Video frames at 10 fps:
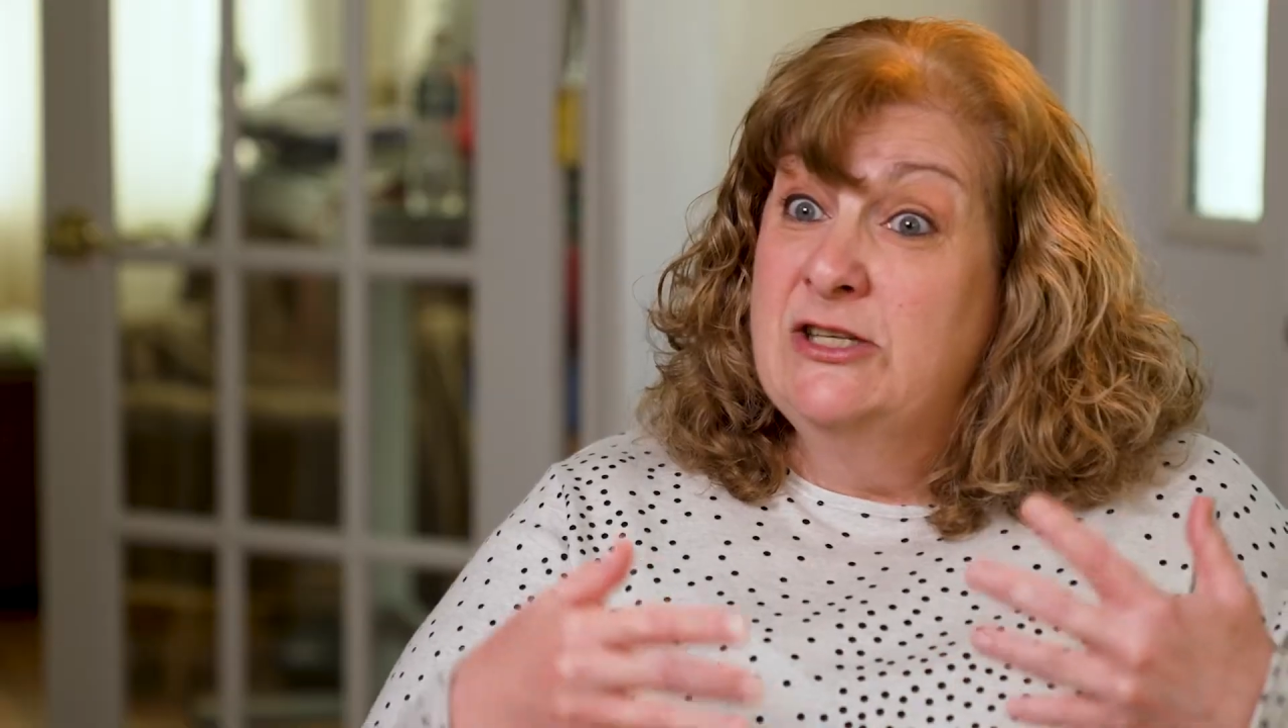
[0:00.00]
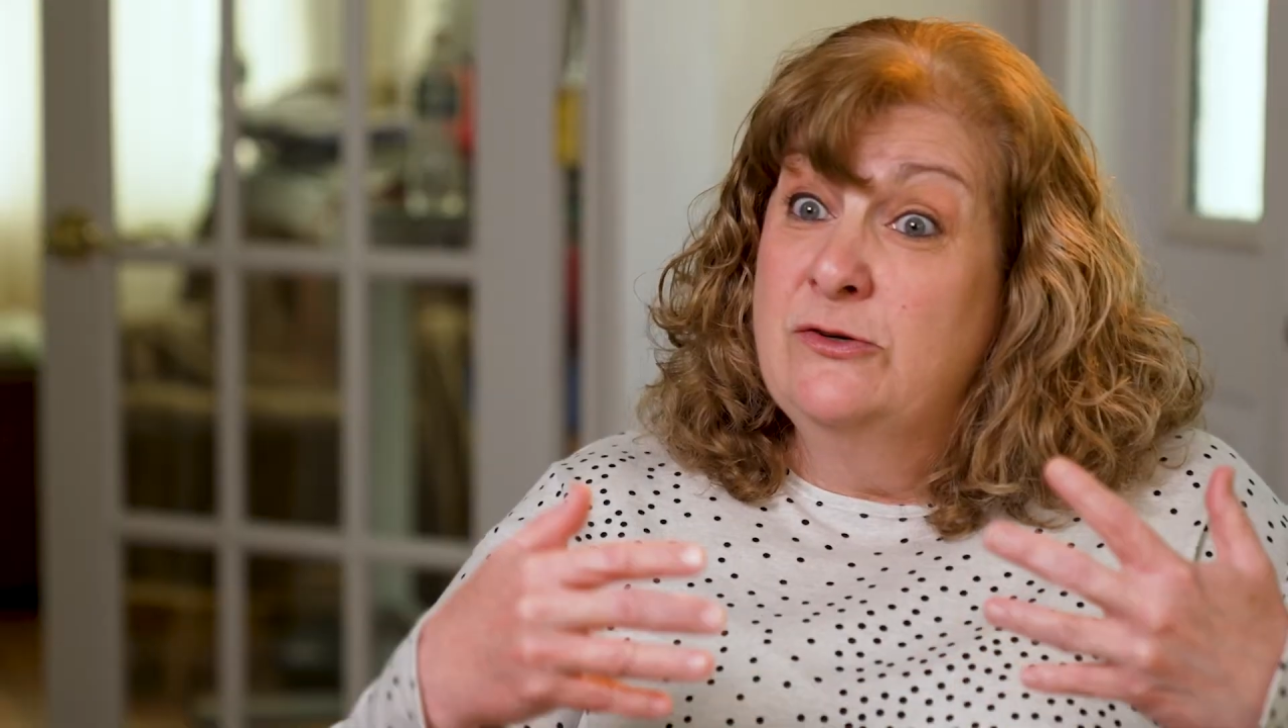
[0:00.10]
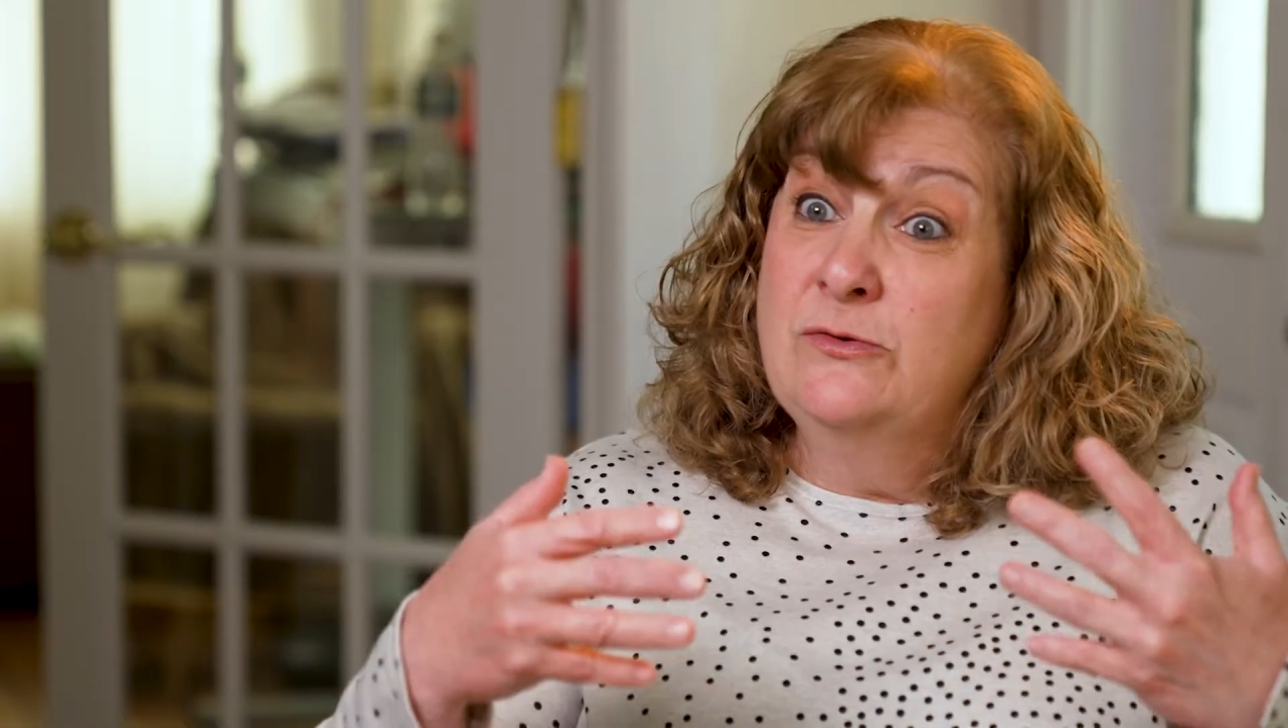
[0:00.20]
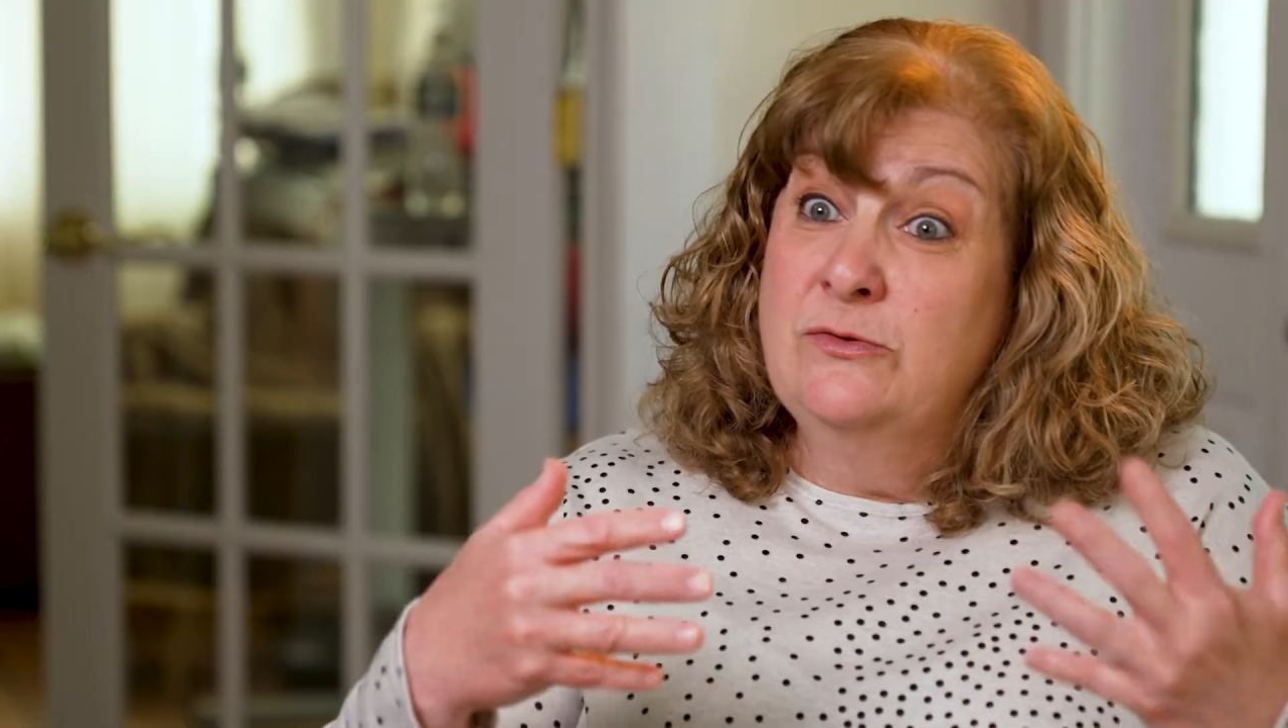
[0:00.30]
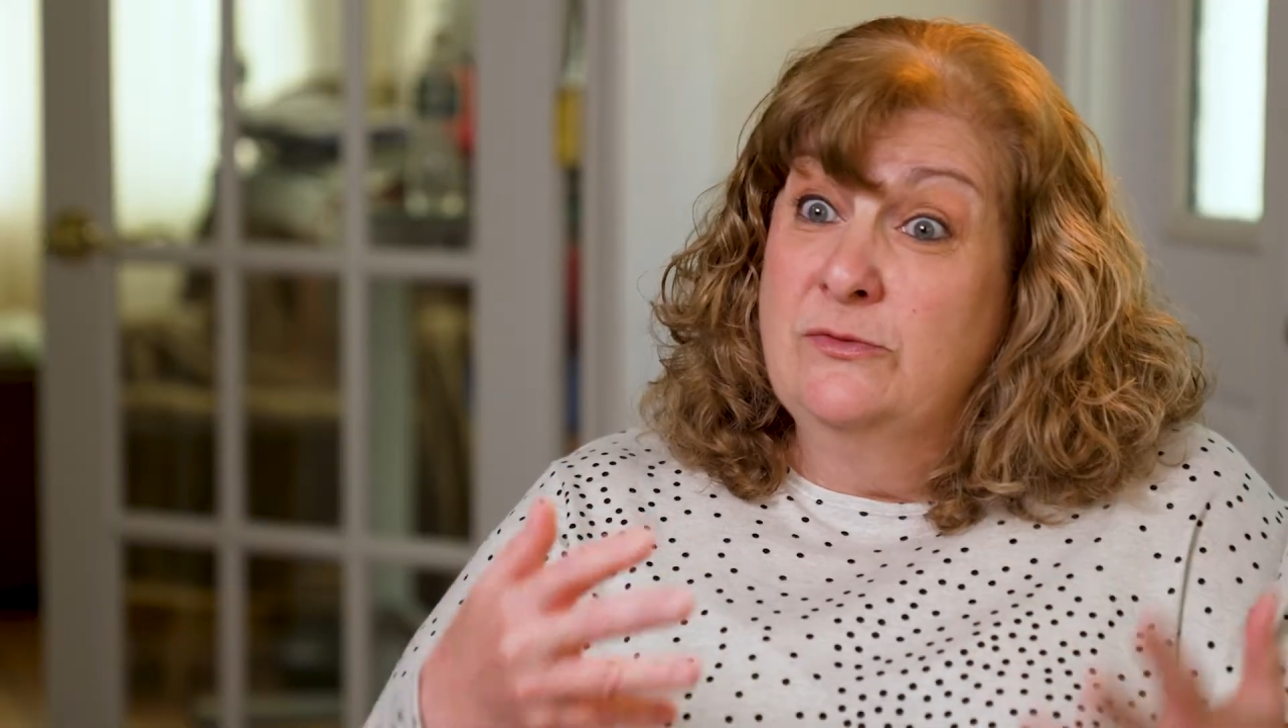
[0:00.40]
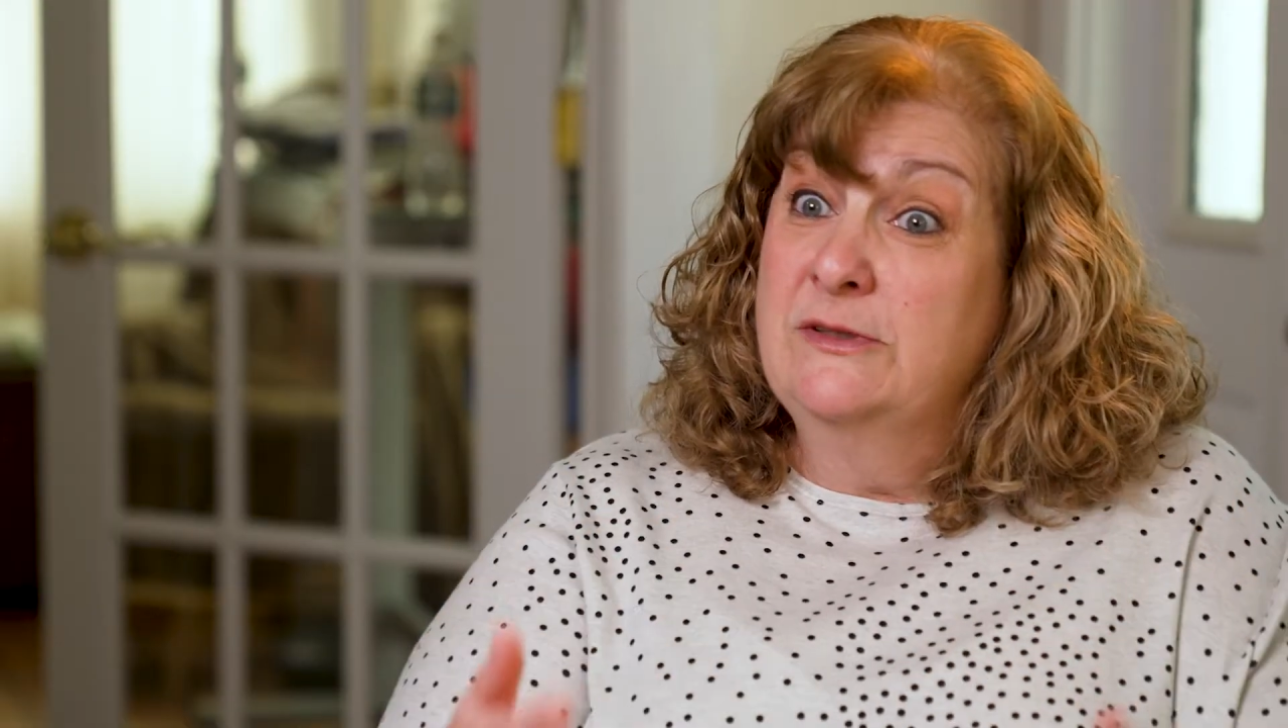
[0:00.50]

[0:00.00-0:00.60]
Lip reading: to